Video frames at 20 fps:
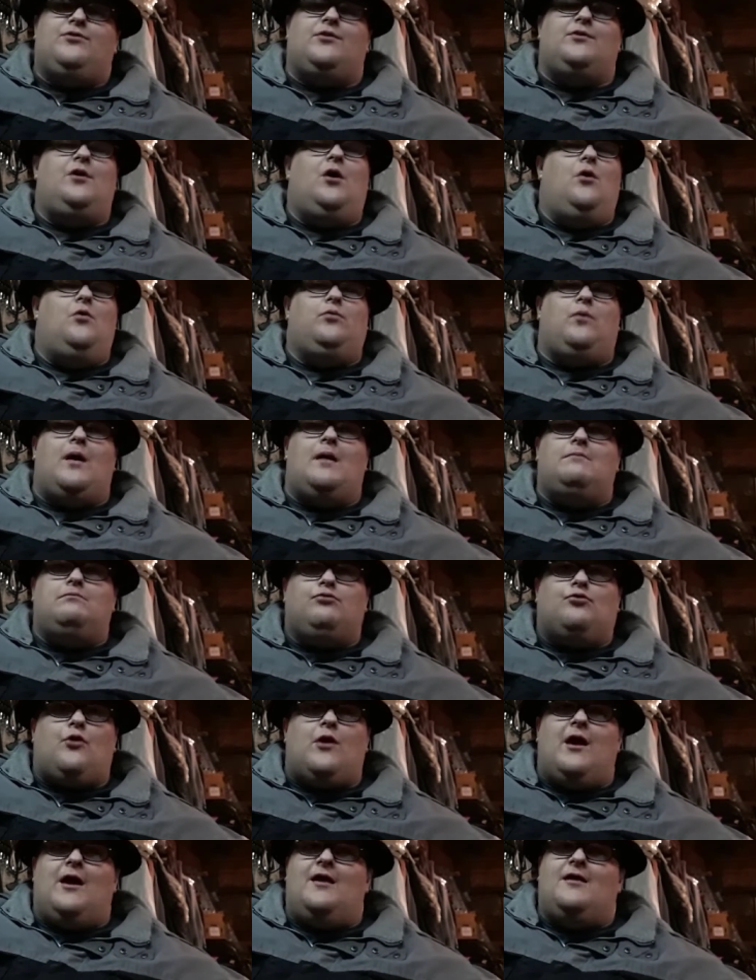there are no
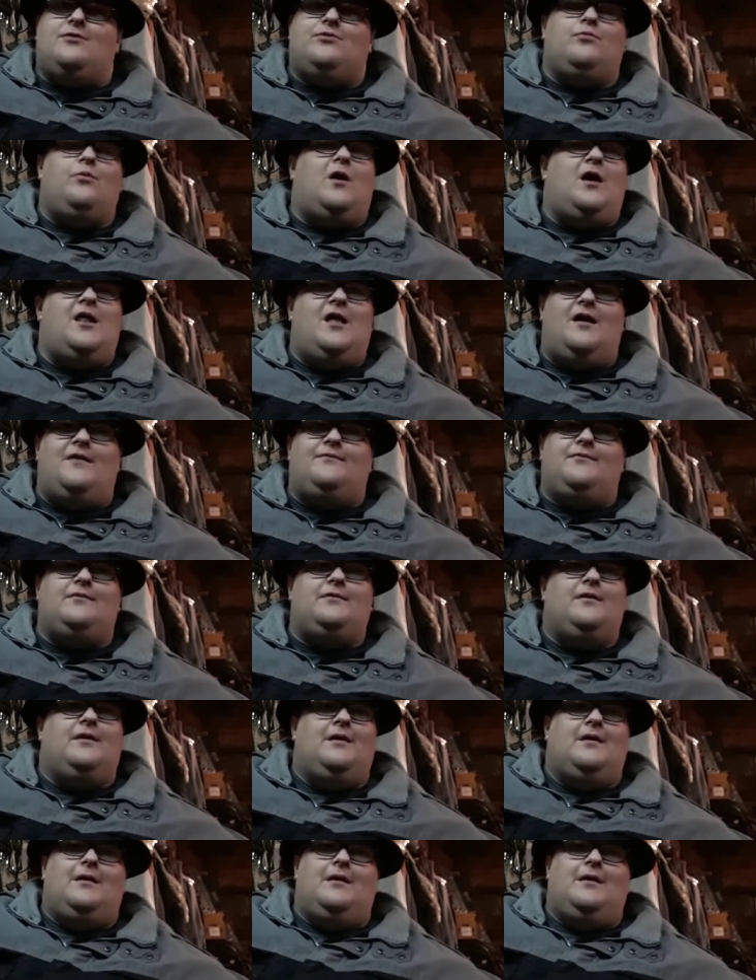Rembrandts, whatever.